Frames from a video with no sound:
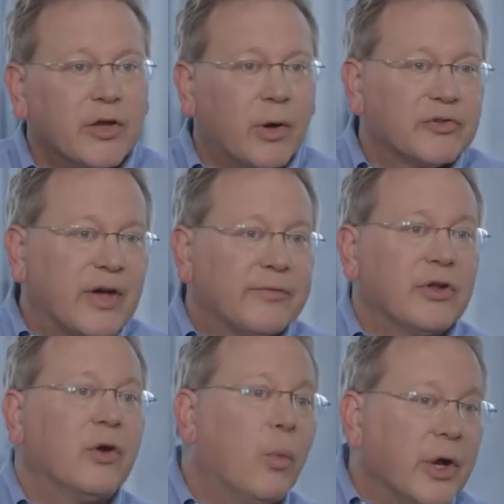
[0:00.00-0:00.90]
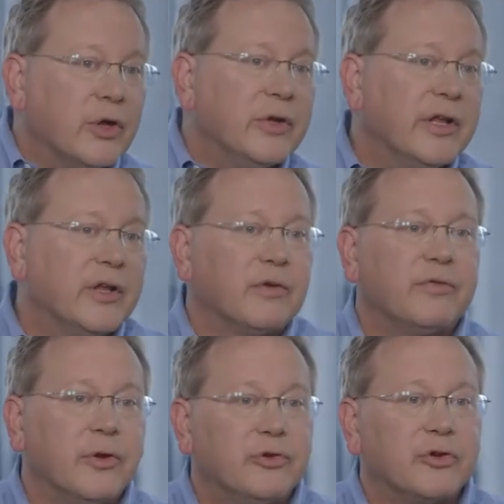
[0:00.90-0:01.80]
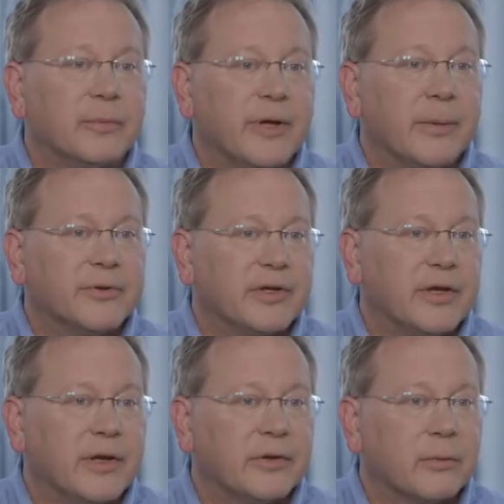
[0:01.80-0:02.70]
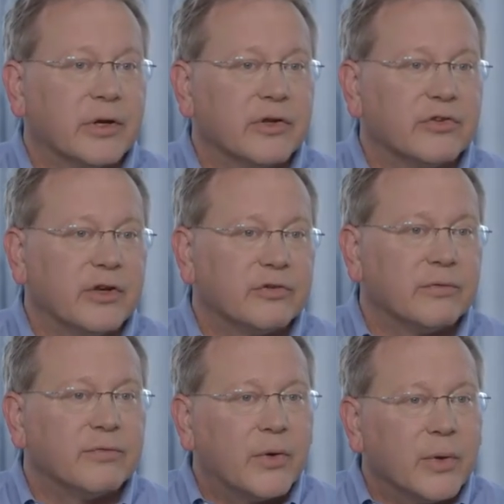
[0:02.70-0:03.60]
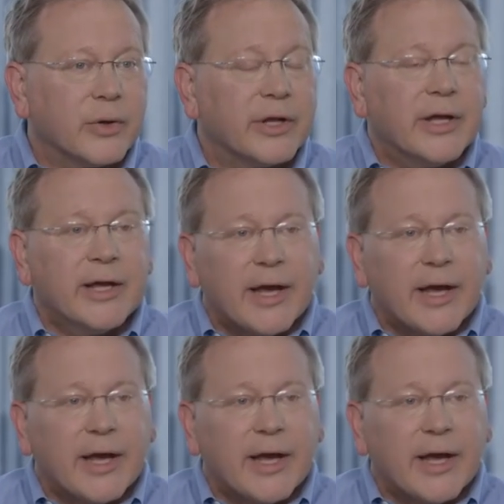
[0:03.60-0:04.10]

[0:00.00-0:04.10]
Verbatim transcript: You also have to know what you need in the future to be able to take the organization forward.